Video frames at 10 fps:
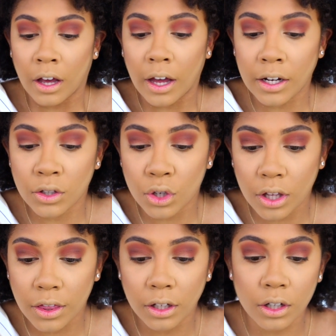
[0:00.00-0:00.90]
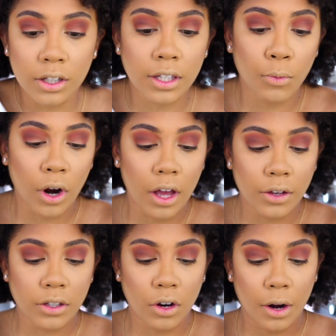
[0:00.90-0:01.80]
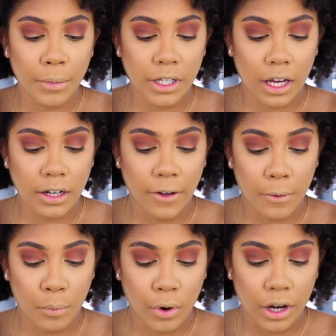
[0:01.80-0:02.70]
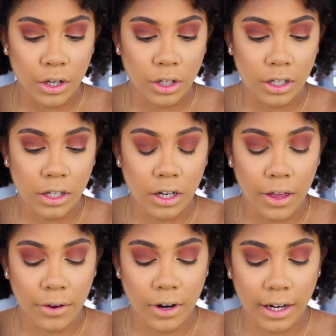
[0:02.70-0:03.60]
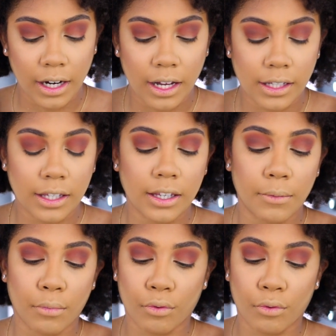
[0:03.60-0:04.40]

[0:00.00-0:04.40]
I done took the look somewhere else. All right, I'm going to take another brush. This is another 99 cent